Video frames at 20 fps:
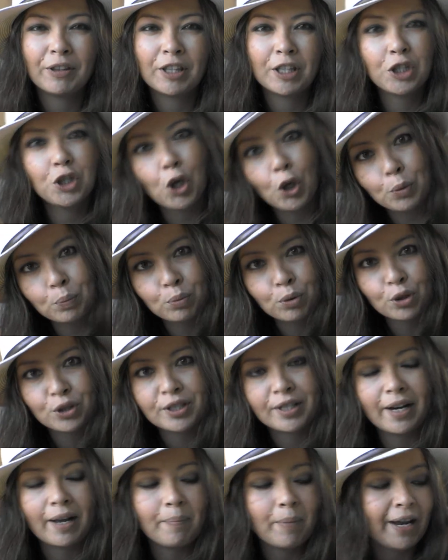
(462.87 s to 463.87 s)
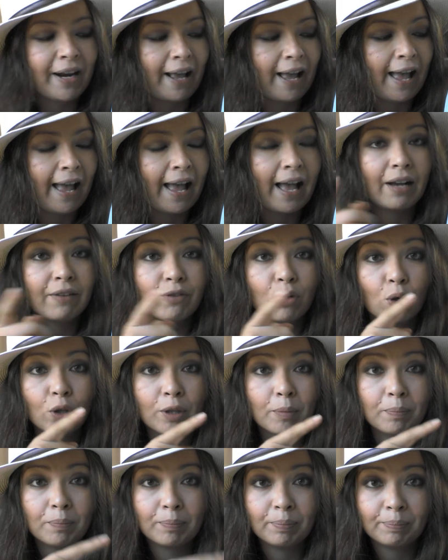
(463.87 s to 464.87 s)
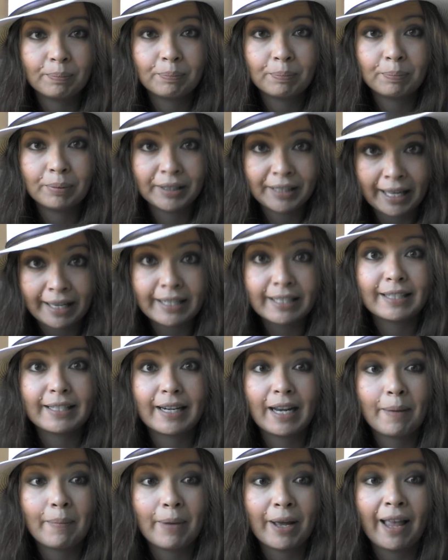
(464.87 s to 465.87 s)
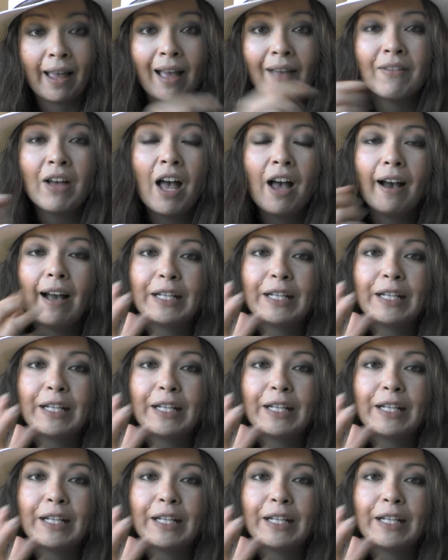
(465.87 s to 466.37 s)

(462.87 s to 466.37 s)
the notebooks that I might have, or the planners that I might have,